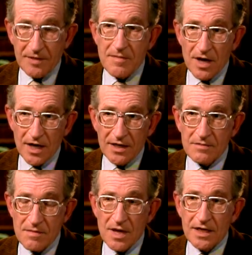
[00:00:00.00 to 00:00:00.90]
The public
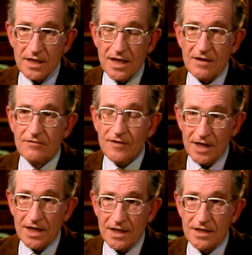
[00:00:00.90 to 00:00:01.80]
mind might have
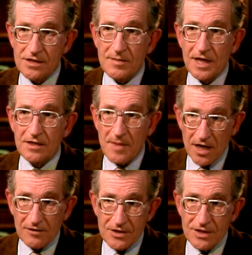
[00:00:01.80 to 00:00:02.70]
funny ideas about
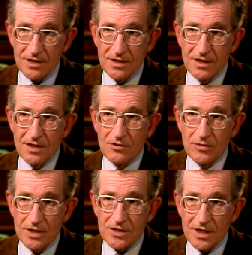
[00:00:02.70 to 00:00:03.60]
democracy,
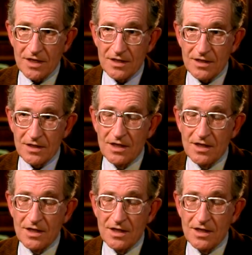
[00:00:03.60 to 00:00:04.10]
which say that